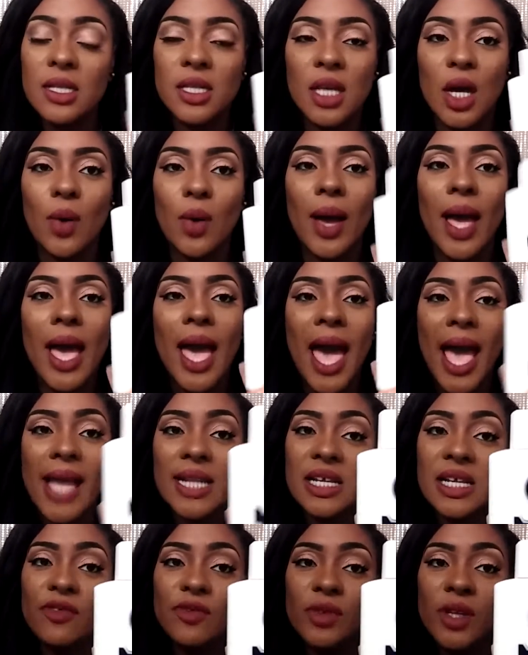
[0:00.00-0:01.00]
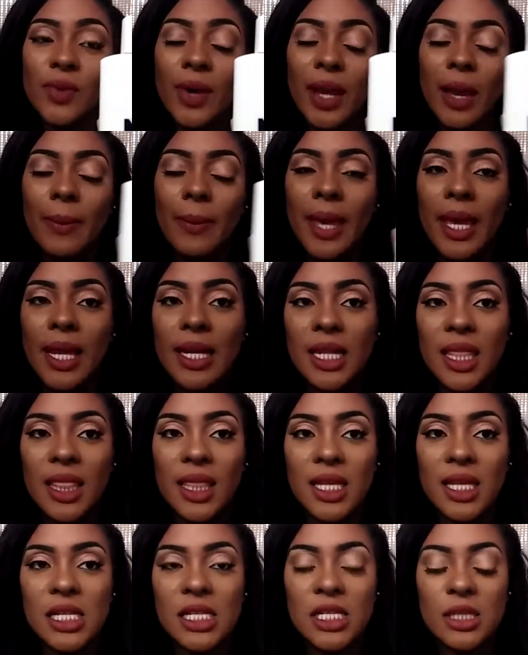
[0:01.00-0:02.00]
So I definitely recommend
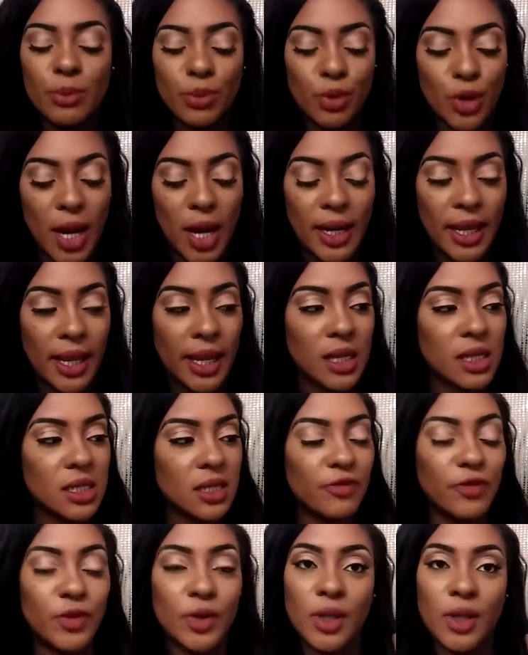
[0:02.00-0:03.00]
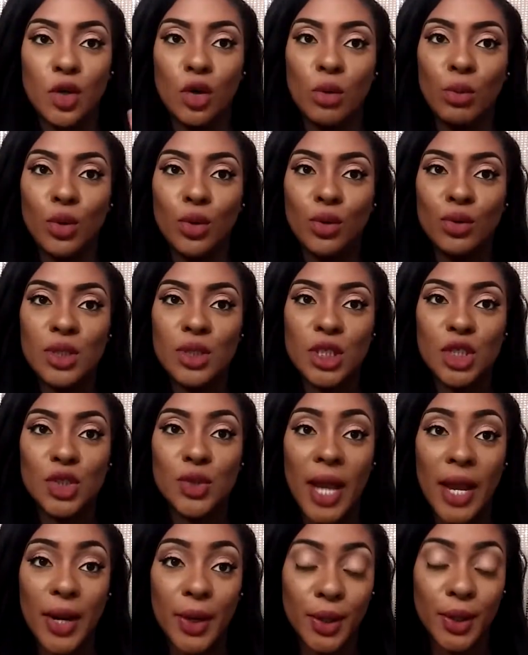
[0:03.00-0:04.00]
this product for the normal to
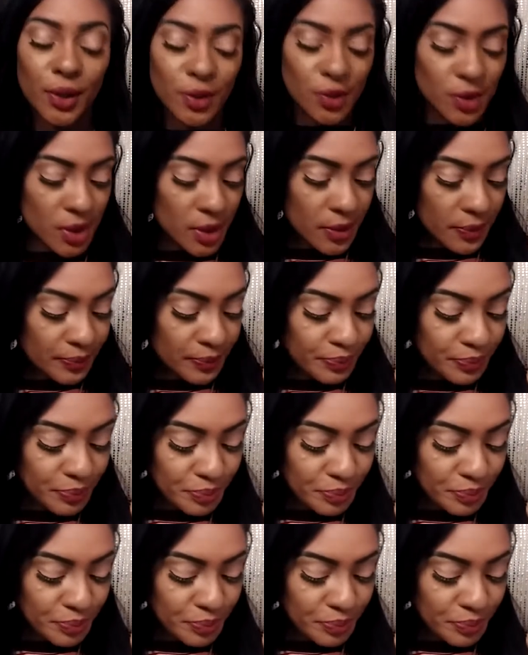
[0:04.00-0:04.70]
dry girls.